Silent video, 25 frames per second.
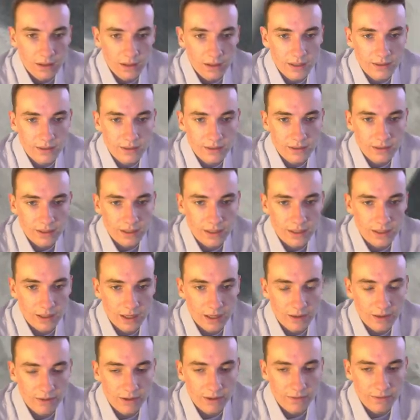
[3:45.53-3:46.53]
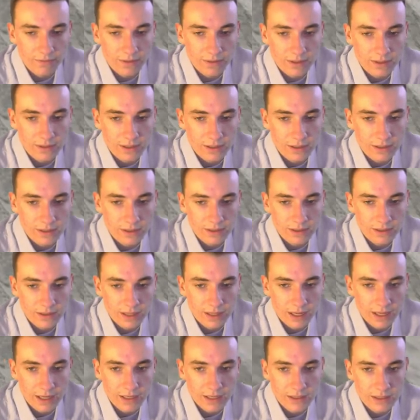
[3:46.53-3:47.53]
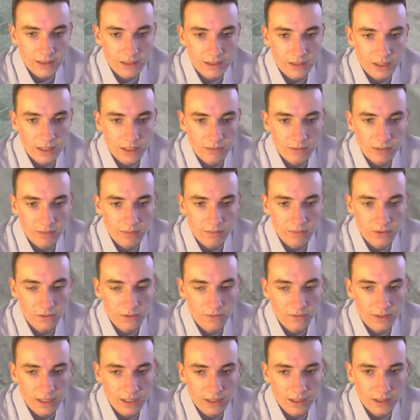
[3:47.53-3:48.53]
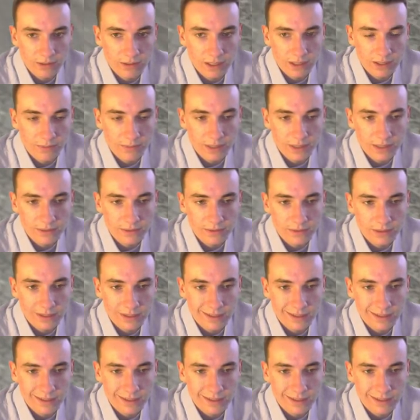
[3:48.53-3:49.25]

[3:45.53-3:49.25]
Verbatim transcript: Let's see here, how are we gonna fix this? I guess this could be moved in a little bit.